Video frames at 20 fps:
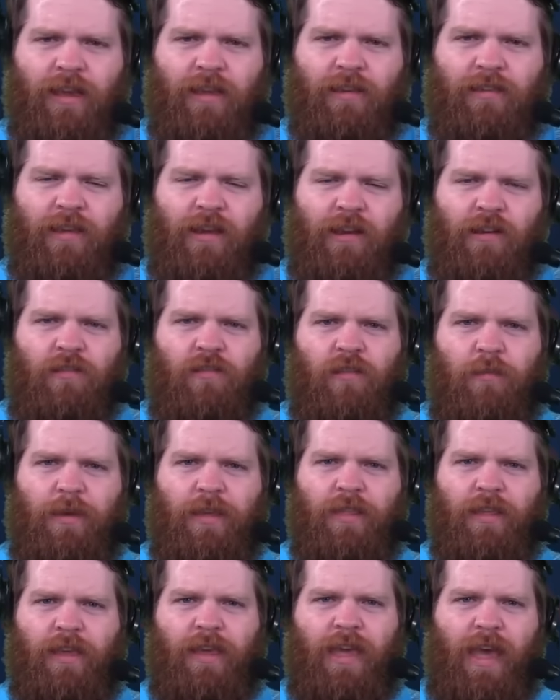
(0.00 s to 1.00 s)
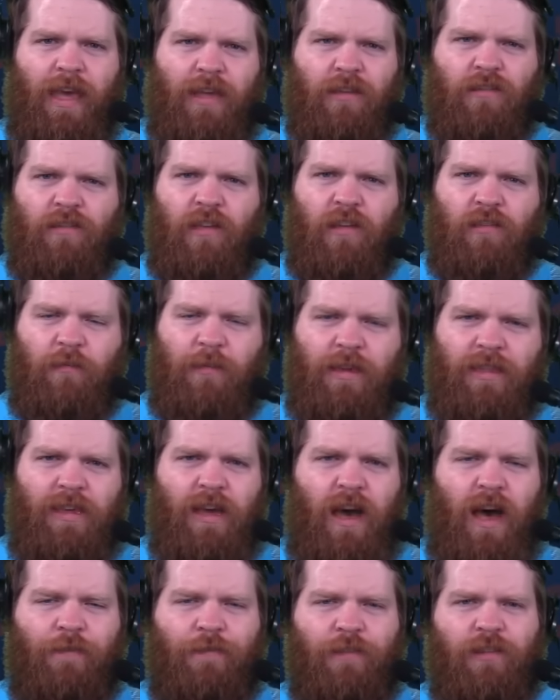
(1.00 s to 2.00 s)
continues to be the case. Doesn't mean the
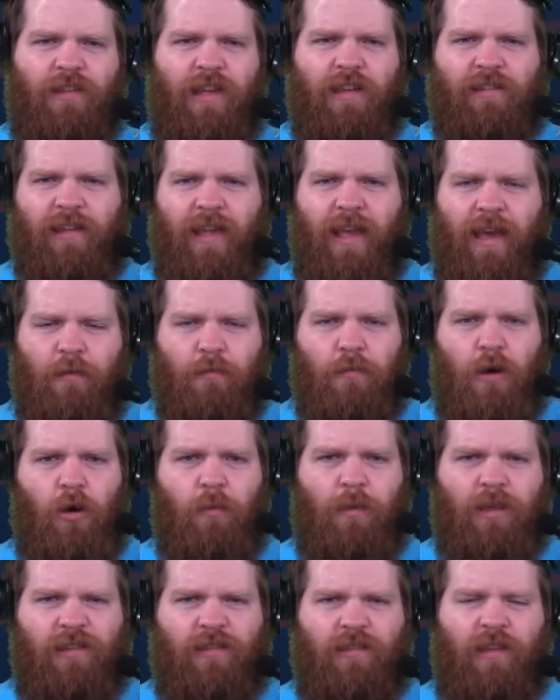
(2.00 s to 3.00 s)
offense hasn't had moments.